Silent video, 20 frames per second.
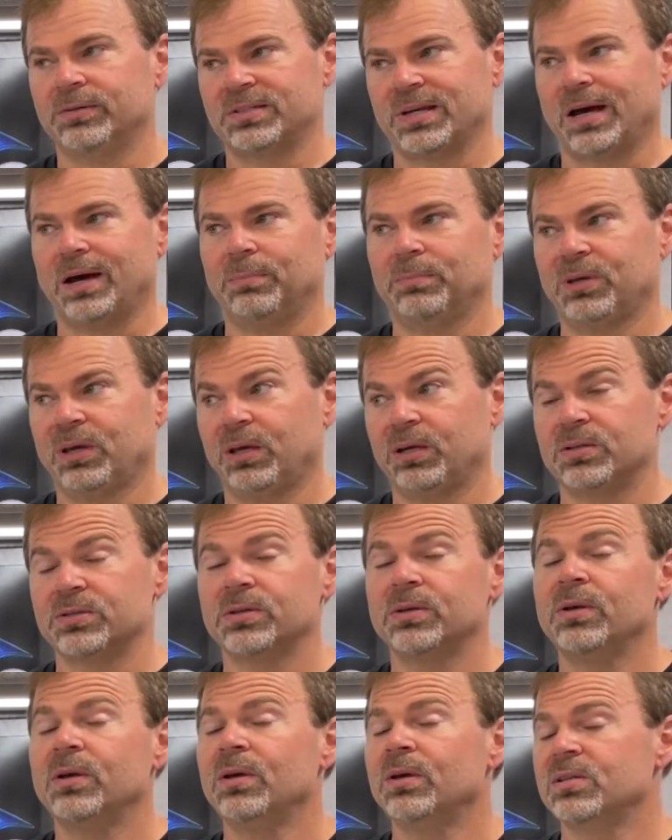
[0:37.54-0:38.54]
top
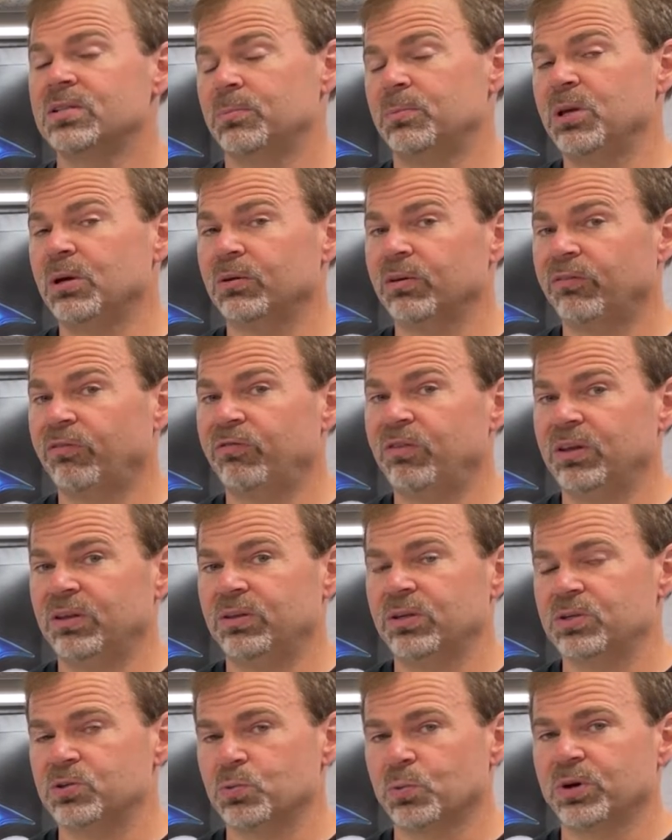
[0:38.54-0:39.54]
case to be able to
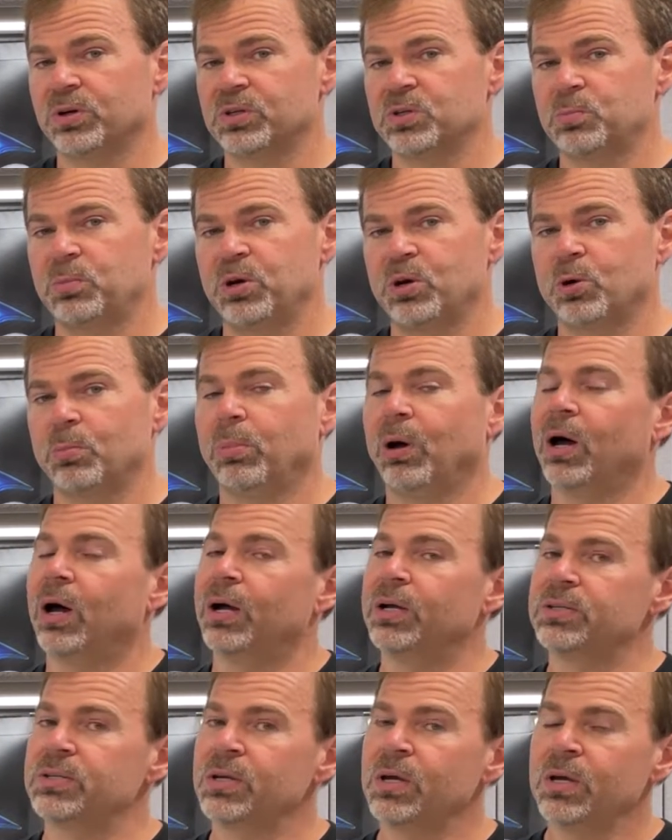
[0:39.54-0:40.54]
fit these rear speaker
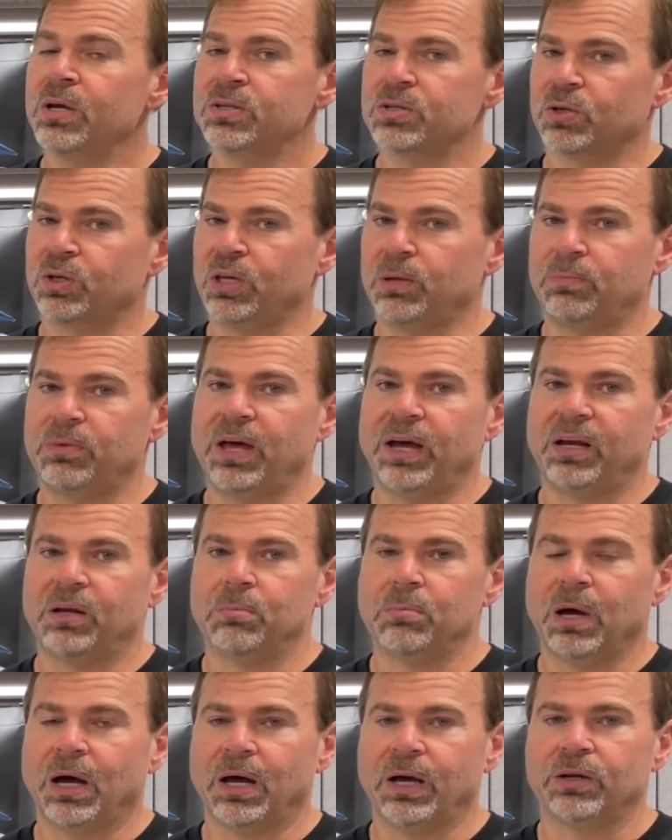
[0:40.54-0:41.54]
pods. So keep that
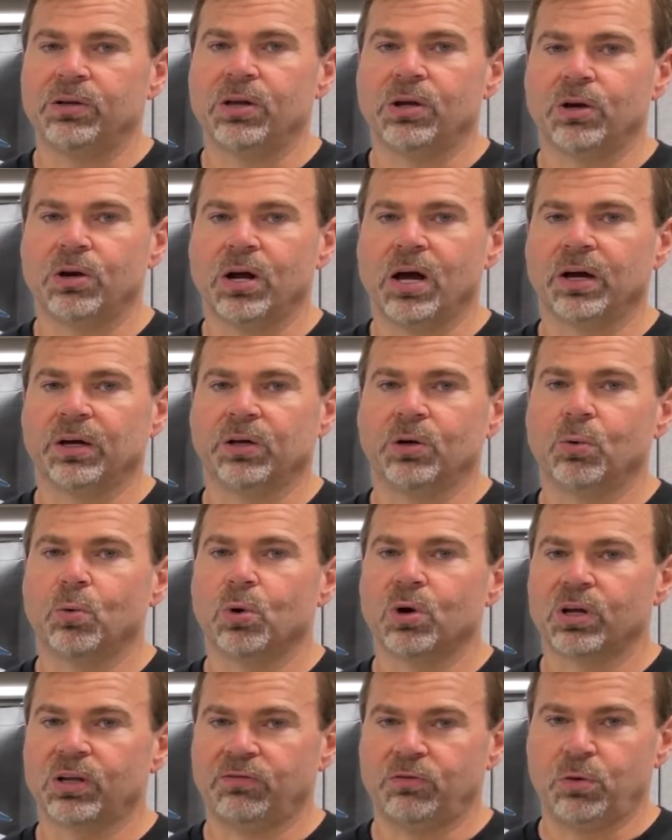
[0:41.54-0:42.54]
in mind. They are not going to
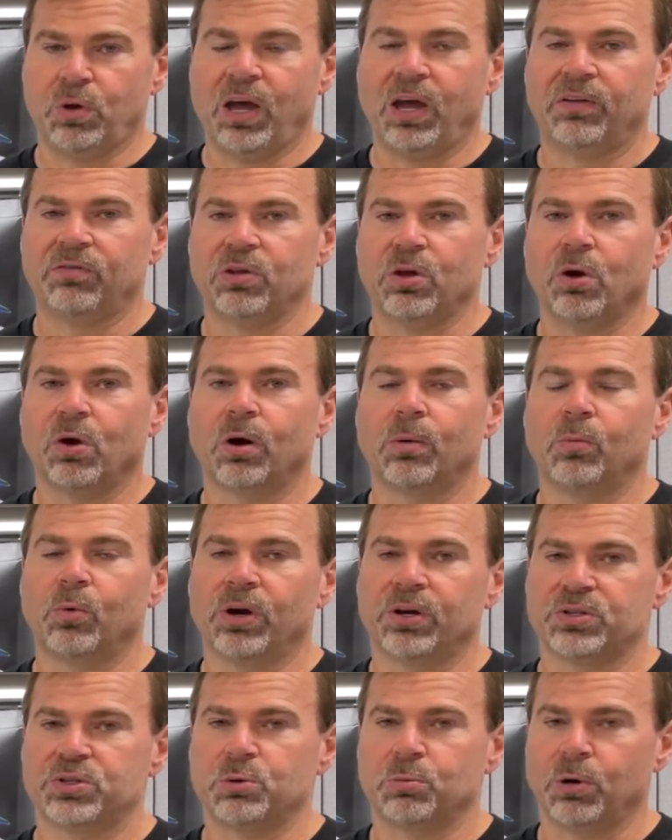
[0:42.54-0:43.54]
work if you have the
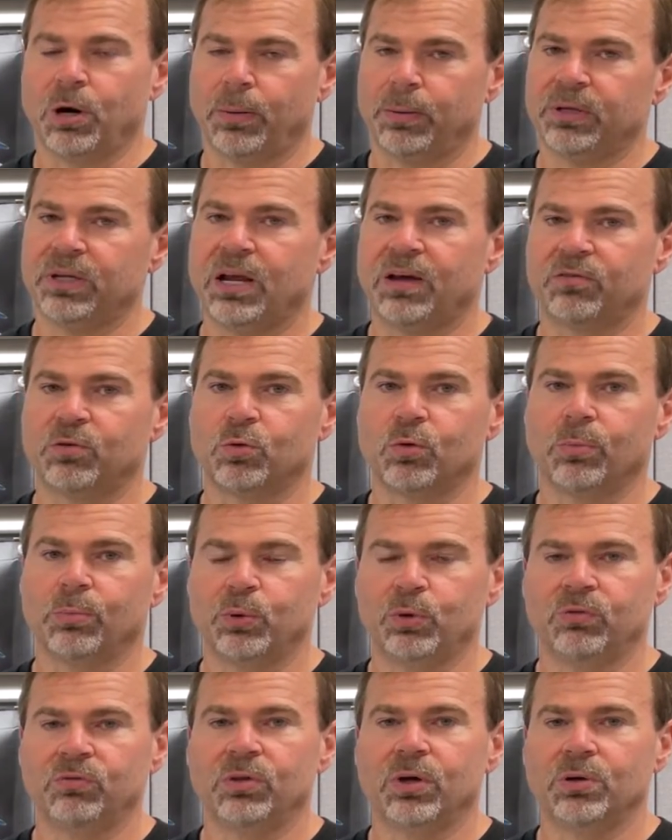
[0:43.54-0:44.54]
armrests. You're probably going to have to
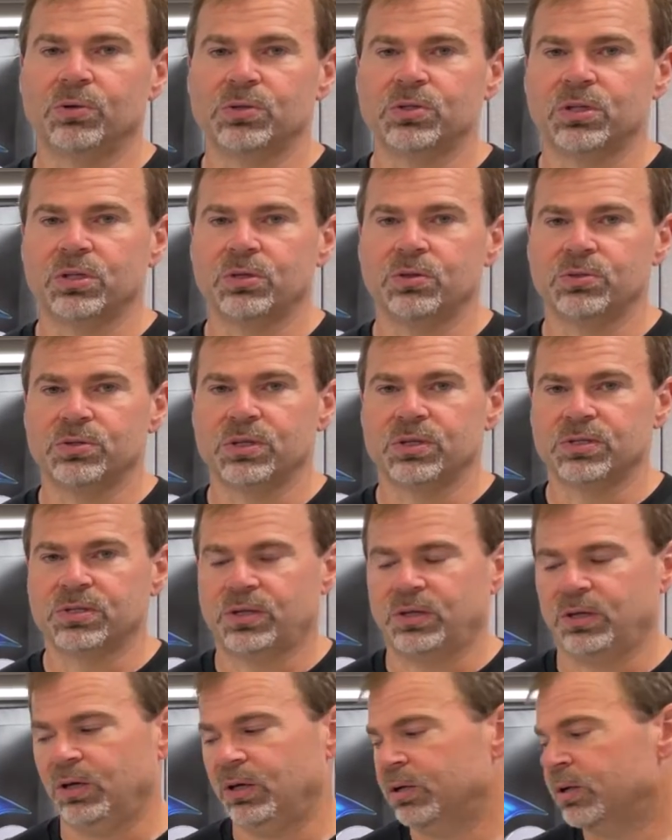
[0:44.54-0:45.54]
remove those to use
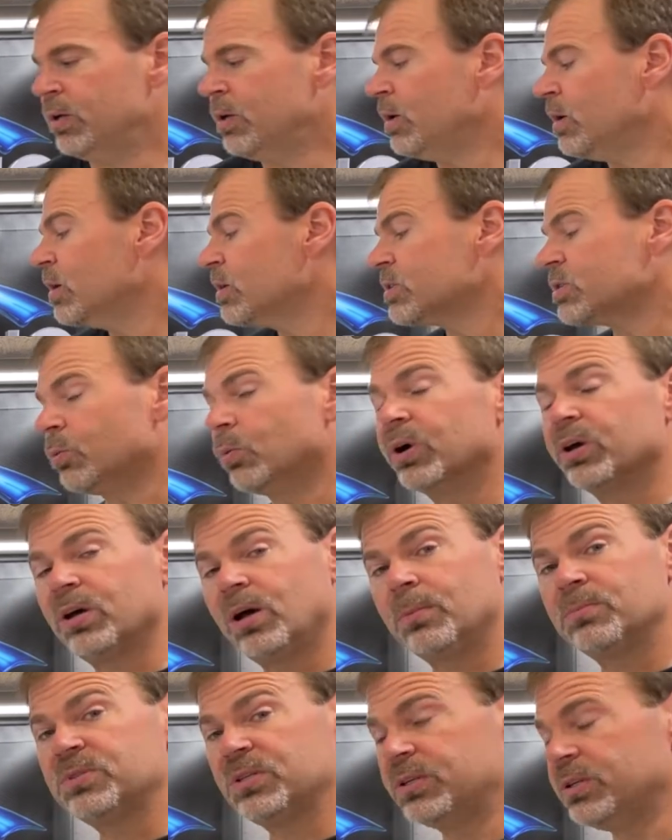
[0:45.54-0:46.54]
this kit. So what
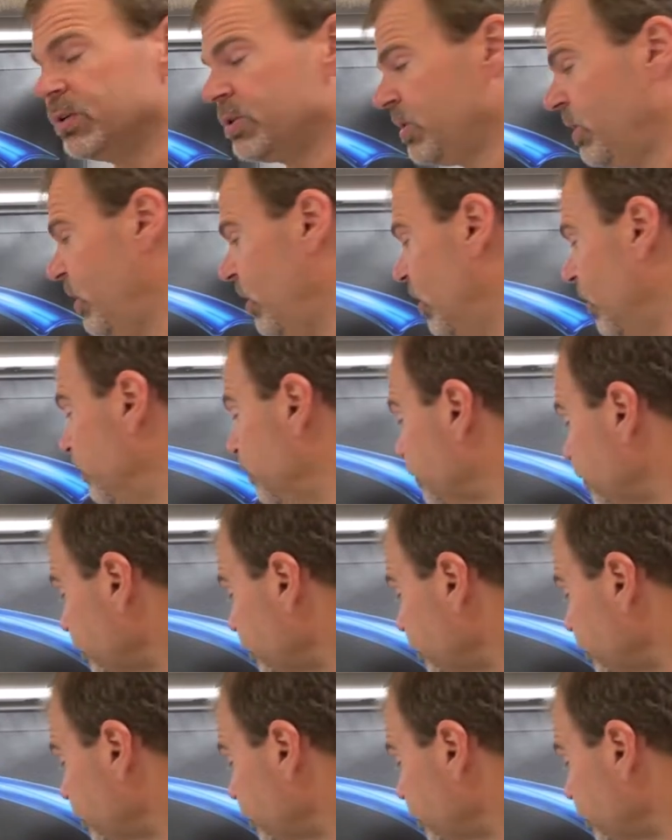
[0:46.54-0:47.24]
comes in this kit